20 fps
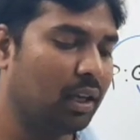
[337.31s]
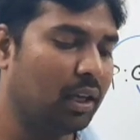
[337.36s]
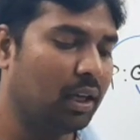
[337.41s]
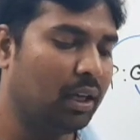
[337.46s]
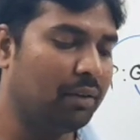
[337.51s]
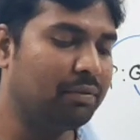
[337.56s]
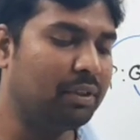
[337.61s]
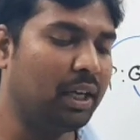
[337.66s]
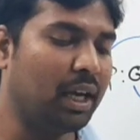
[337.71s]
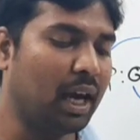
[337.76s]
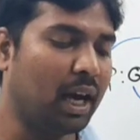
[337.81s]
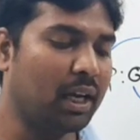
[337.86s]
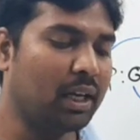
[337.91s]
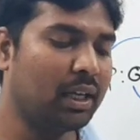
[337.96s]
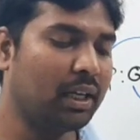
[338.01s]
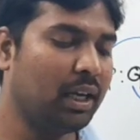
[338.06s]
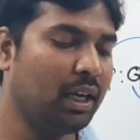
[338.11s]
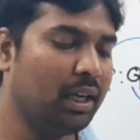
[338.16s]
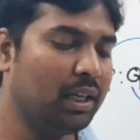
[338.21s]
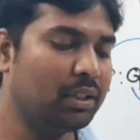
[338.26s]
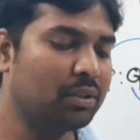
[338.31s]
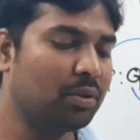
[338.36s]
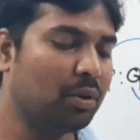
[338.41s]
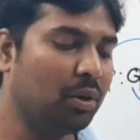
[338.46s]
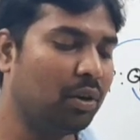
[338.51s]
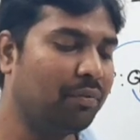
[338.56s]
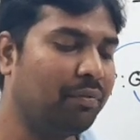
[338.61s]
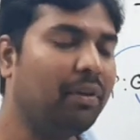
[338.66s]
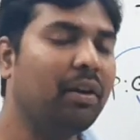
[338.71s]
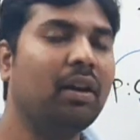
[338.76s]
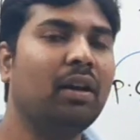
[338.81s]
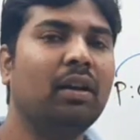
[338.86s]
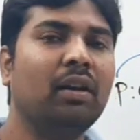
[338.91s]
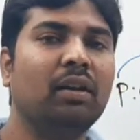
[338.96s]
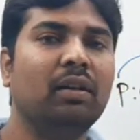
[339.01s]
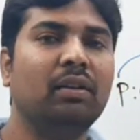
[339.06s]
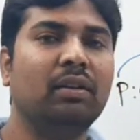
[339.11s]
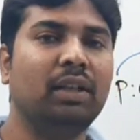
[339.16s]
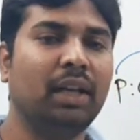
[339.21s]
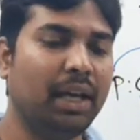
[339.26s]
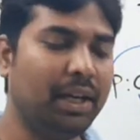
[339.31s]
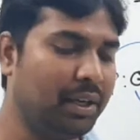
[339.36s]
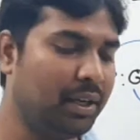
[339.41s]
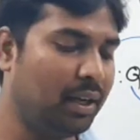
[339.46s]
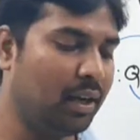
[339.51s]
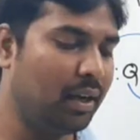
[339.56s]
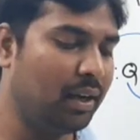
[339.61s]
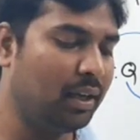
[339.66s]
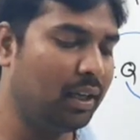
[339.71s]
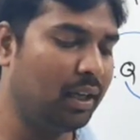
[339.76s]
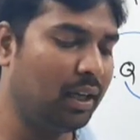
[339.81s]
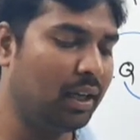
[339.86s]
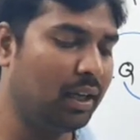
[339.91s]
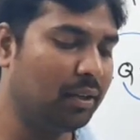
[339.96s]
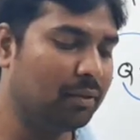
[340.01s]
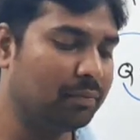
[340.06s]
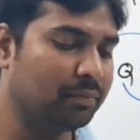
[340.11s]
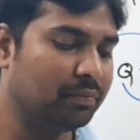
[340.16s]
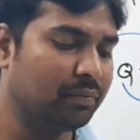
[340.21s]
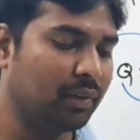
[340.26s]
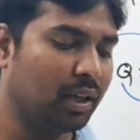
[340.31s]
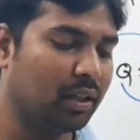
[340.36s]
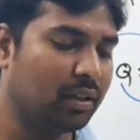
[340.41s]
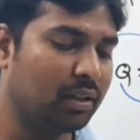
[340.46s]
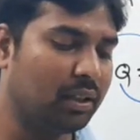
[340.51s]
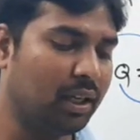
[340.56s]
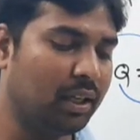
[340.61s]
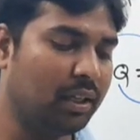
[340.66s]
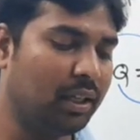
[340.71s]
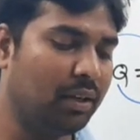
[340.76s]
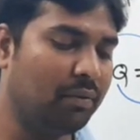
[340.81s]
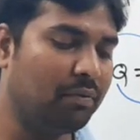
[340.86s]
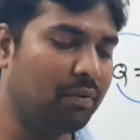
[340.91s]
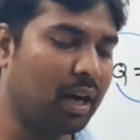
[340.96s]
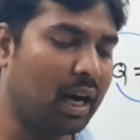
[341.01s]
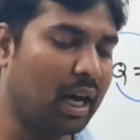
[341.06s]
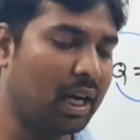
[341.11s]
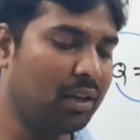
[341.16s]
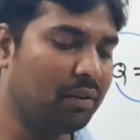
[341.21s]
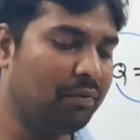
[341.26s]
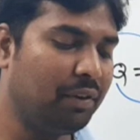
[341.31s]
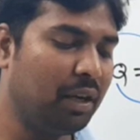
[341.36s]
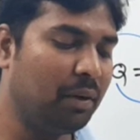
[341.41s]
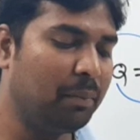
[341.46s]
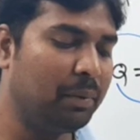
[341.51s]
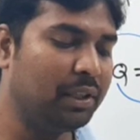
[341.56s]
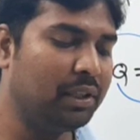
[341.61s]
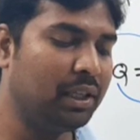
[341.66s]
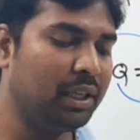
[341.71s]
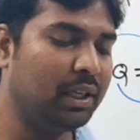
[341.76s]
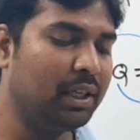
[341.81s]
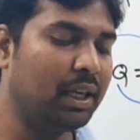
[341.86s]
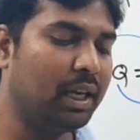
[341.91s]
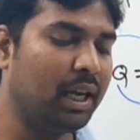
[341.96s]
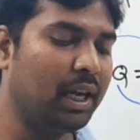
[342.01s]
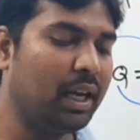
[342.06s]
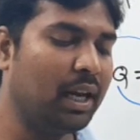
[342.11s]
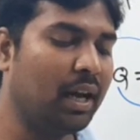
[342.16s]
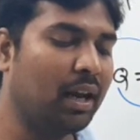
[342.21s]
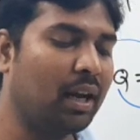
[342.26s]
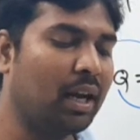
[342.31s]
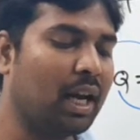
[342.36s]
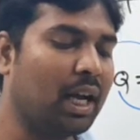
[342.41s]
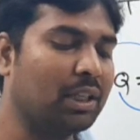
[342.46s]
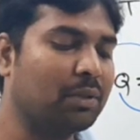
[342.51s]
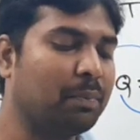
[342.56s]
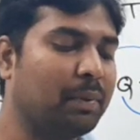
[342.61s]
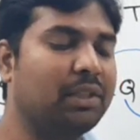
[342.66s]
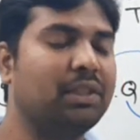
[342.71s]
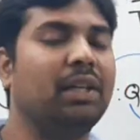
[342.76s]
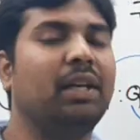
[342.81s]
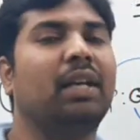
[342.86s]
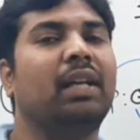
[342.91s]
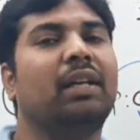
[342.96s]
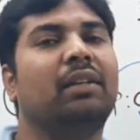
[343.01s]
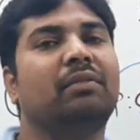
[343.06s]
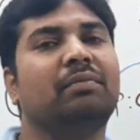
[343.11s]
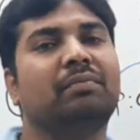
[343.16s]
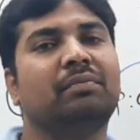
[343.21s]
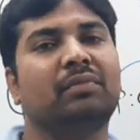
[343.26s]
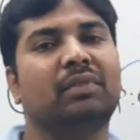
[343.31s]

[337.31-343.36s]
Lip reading: If the article is sold for 1890, then the what will be the gain or loss percentage?